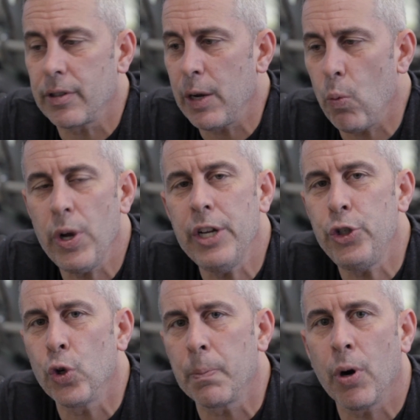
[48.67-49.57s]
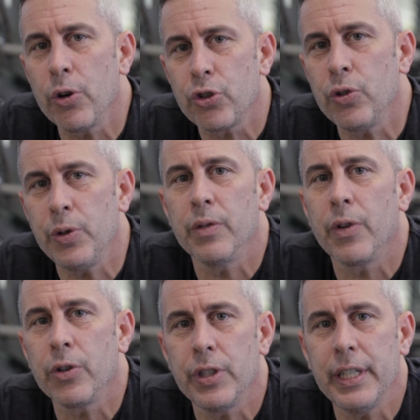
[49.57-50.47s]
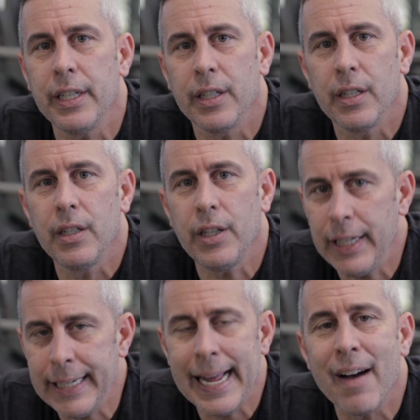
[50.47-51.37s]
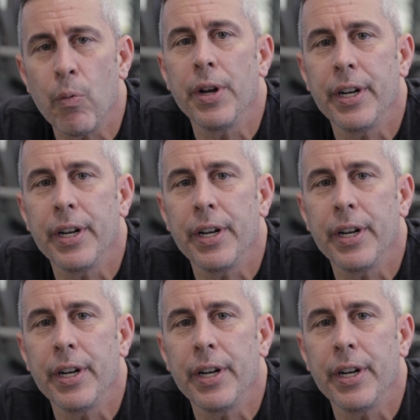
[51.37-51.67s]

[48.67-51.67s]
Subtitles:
What is your personal university? You need to have one.